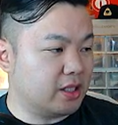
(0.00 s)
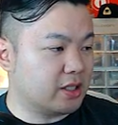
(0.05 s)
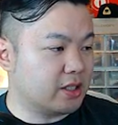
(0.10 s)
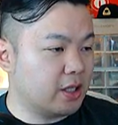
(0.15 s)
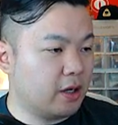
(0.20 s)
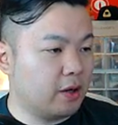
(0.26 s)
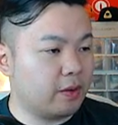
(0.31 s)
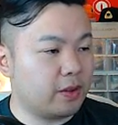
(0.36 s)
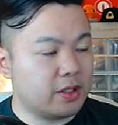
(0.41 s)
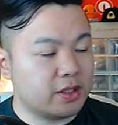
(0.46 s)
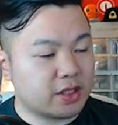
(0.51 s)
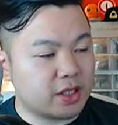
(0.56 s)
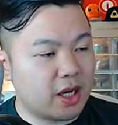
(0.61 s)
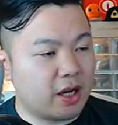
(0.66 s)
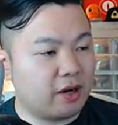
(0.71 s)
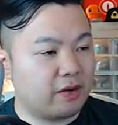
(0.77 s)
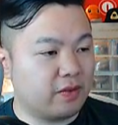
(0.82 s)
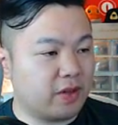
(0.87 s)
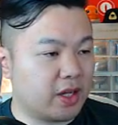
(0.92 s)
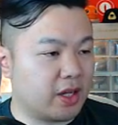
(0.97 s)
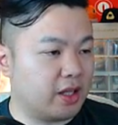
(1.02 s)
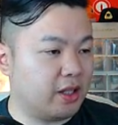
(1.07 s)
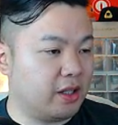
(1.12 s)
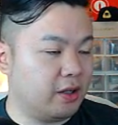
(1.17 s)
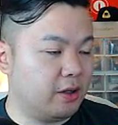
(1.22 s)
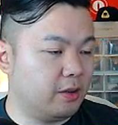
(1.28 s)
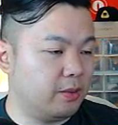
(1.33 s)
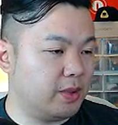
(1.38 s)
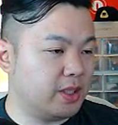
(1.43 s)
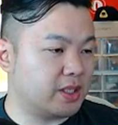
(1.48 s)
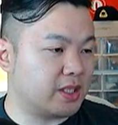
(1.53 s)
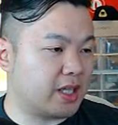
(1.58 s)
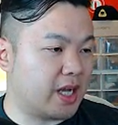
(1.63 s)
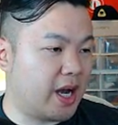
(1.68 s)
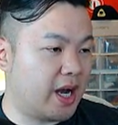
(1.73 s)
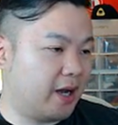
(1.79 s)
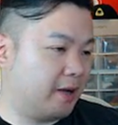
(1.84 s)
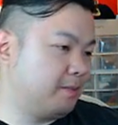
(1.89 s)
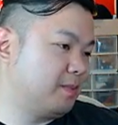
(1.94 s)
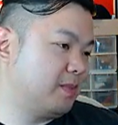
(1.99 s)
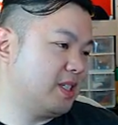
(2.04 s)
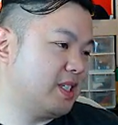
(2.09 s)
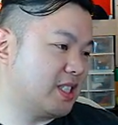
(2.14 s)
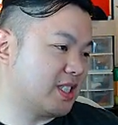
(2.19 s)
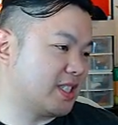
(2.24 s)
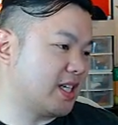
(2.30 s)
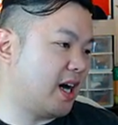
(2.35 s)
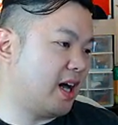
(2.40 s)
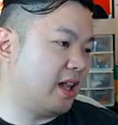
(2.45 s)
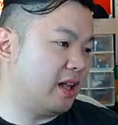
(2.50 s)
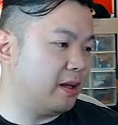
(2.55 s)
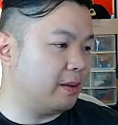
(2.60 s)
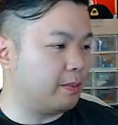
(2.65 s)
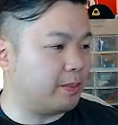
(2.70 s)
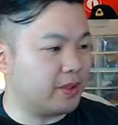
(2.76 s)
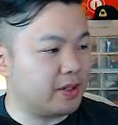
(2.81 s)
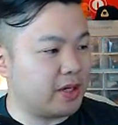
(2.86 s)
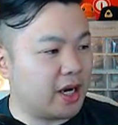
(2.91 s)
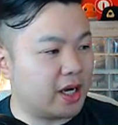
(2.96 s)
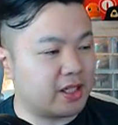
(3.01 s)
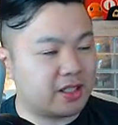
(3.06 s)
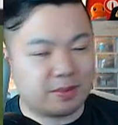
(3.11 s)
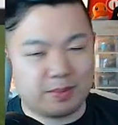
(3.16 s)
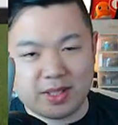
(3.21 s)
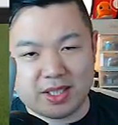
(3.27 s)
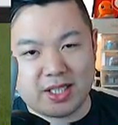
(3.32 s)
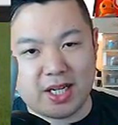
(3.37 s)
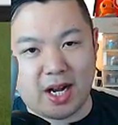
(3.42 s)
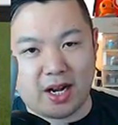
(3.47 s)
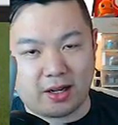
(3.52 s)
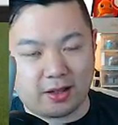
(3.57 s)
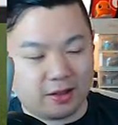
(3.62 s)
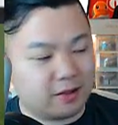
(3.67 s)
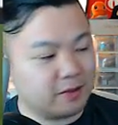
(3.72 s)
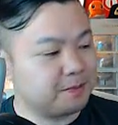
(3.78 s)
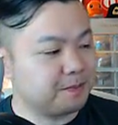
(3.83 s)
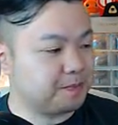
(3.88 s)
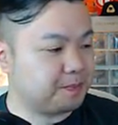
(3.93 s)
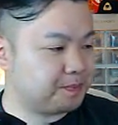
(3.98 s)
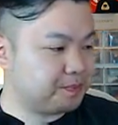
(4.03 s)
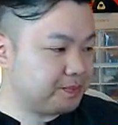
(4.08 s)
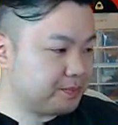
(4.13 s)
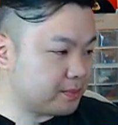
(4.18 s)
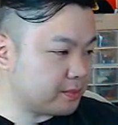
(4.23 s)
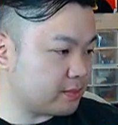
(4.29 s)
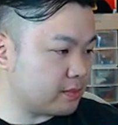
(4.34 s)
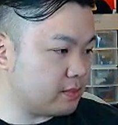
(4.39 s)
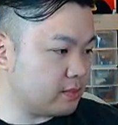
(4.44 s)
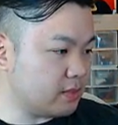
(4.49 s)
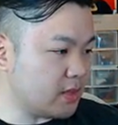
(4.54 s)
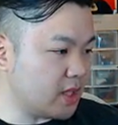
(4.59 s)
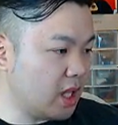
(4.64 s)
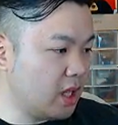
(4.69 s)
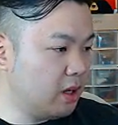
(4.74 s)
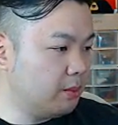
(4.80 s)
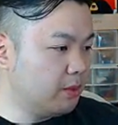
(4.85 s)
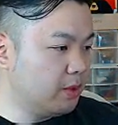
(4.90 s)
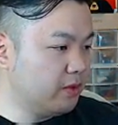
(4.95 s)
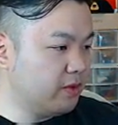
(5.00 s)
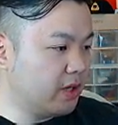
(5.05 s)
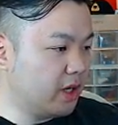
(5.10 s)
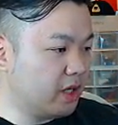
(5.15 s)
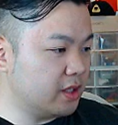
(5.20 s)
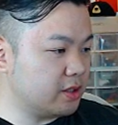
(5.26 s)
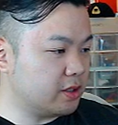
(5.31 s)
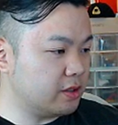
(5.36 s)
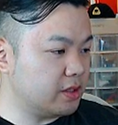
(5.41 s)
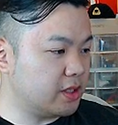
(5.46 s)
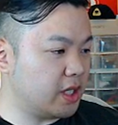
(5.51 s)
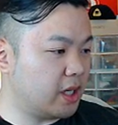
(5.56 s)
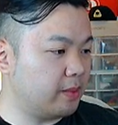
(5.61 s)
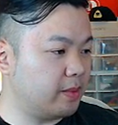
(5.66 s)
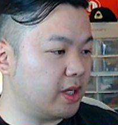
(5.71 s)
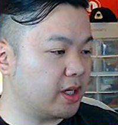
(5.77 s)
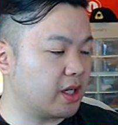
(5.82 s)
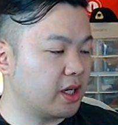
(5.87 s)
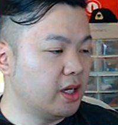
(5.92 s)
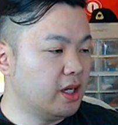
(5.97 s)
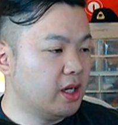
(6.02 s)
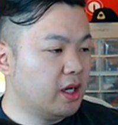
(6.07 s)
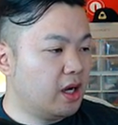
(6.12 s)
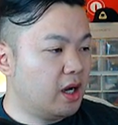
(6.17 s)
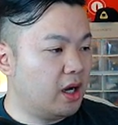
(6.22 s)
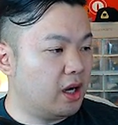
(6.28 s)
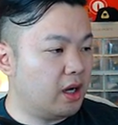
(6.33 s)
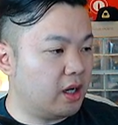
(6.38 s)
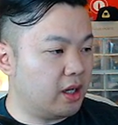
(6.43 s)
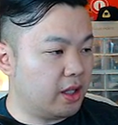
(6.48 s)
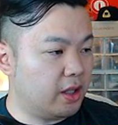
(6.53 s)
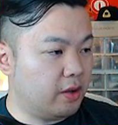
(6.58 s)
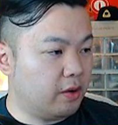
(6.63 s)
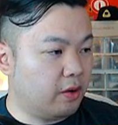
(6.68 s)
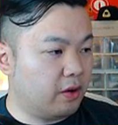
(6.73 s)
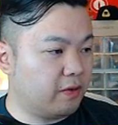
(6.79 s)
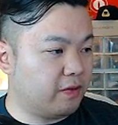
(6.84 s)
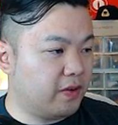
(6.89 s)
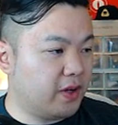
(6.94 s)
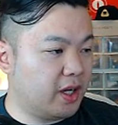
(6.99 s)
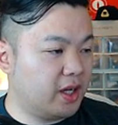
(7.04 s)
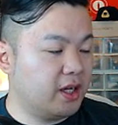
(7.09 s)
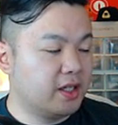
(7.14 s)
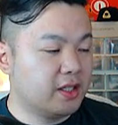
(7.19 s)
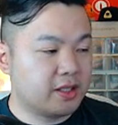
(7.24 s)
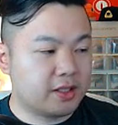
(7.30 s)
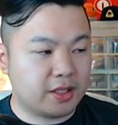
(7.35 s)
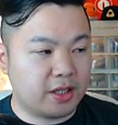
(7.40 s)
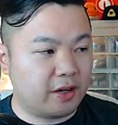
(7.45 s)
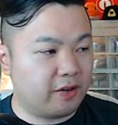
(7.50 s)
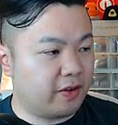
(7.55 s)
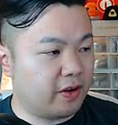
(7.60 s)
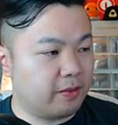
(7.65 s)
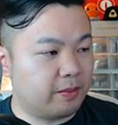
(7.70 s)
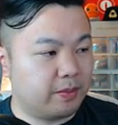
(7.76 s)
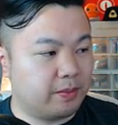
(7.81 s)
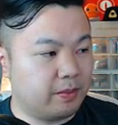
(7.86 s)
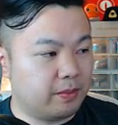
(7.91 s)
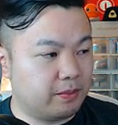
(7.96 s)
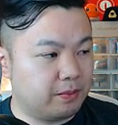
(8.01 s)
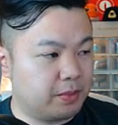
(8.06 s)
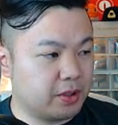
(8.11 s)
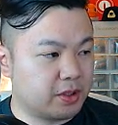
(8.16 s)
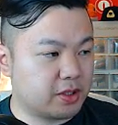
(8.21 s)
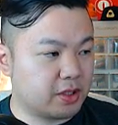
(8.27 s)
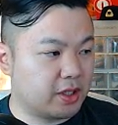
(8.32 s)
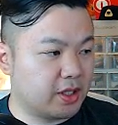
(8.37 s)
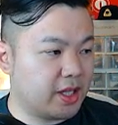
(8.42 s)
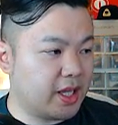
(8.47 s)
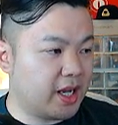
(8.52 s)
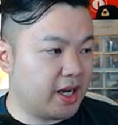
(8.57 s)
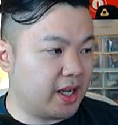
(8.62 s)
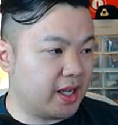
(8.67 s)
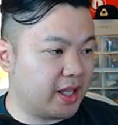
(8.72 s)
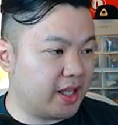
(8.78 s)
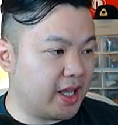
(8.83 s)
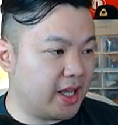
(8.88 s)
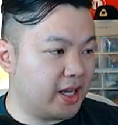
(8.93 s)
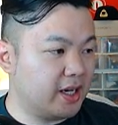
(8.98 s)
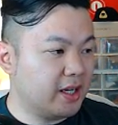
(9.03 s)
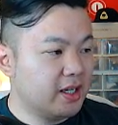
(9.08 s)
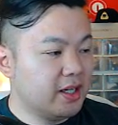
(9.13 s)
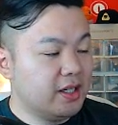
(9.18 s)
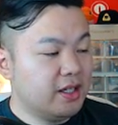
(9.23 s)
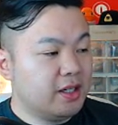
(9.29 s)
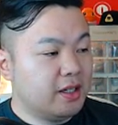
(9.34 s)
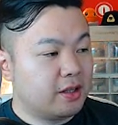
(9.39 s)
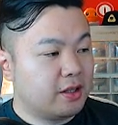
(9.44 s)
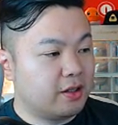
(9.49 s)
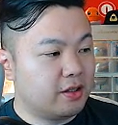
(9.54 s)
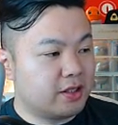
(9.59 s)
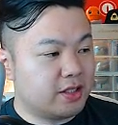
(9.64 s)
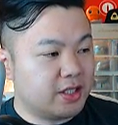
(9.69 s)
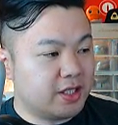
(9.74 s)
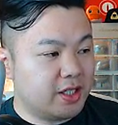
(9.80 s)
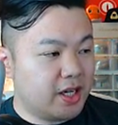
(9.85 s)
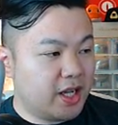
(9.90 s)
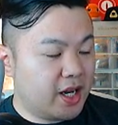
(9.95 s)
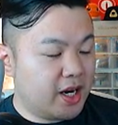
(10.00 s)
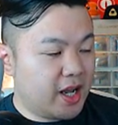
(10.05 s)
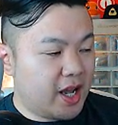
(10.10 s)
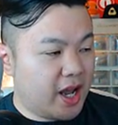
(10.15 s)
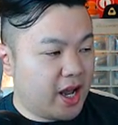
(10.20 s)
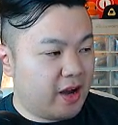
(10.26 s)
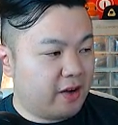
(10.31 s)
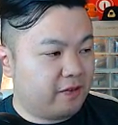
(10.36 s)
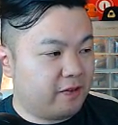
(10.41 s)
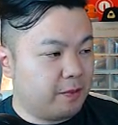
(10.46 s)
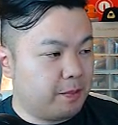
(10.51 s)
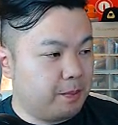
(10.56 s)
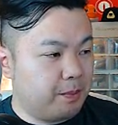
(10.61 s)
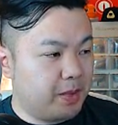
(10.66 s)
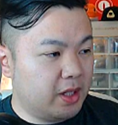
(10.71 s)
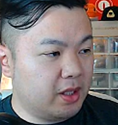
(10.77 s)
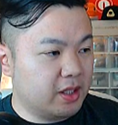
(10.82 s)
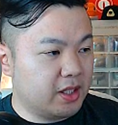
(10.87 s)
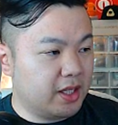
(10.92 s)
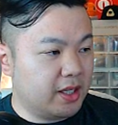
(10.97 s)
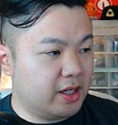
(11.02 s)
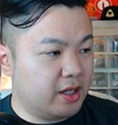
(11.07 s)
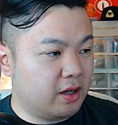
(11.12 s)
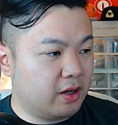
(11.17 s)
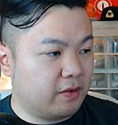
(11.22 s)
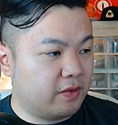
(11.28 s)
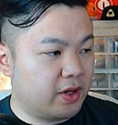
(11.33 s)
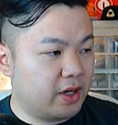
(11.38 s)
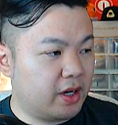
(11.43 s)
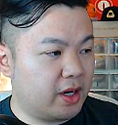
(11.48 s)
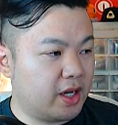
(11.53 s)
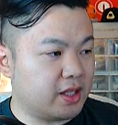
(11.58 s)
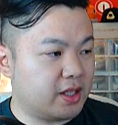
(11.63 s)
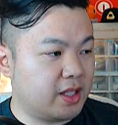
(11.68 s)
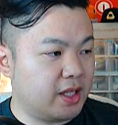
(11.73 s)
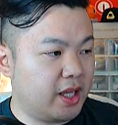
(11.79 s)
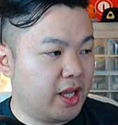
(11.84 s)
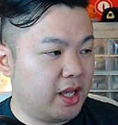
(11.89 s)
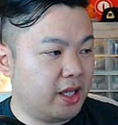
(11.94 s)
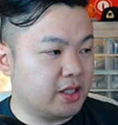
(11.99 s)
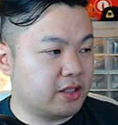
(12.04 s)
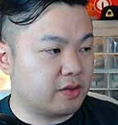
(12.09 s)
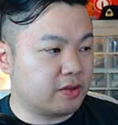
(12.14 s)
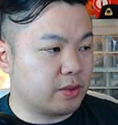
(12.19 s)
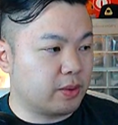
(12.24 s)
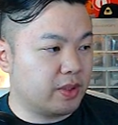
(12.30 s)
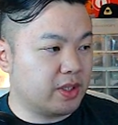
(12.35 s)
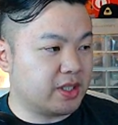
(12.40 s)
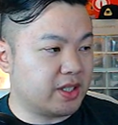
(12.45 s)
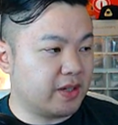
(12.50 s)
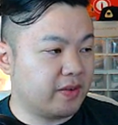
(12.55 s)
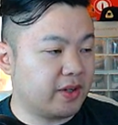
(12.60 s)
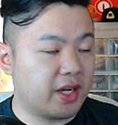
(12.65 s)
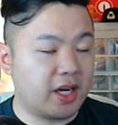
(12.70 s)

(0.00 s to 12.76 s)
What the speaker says: So he's kind of like a Yeoman's guy. He's solid, but not spectacular. I'm moving on to Dominic Iorfa. Sorry if I'm butchering that again. 13.5 million over here at the age of 27.